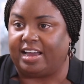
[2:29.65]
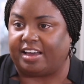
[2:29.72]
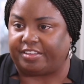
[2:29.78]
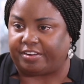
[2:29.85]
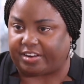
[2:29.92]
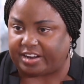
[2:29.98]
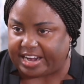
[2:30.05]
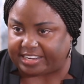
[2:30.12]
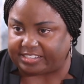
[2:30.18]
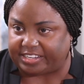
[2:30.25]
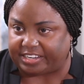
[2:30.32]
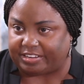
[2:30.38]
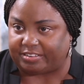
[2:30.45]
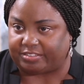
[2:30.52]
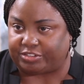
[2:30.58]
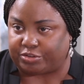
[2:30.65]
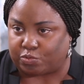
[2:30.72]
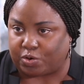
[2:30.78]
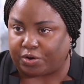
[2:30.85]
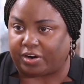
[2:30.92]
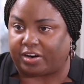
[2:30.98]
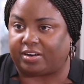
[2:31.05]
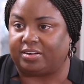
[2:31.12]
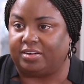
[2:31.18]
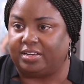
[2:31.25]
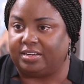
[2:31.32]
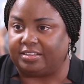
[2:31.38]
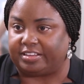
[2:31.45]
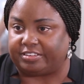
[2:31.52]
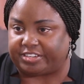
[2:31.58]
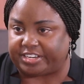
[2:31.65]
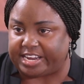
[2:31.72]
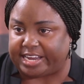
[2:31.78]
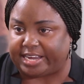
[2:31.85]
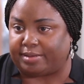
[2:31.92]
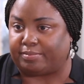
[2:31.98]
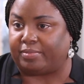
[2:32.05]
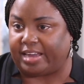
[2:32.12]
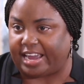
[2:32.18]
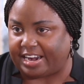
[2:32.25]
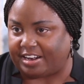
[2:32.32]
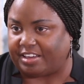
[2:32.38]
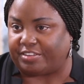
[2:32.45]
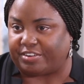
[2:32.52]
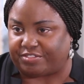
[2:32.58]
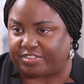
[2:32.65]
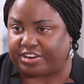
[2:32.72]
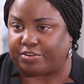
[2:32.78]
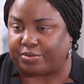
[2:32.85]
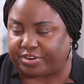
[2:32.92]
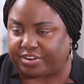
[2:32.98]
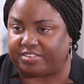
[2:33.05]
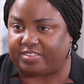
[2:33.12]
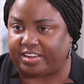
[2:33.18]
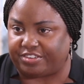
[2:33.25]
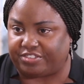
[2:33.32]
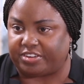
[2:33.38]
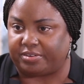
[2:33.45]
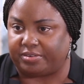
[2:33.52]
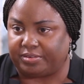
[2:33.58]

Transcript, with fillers: how they're connecting to work, their team, and others in the organization.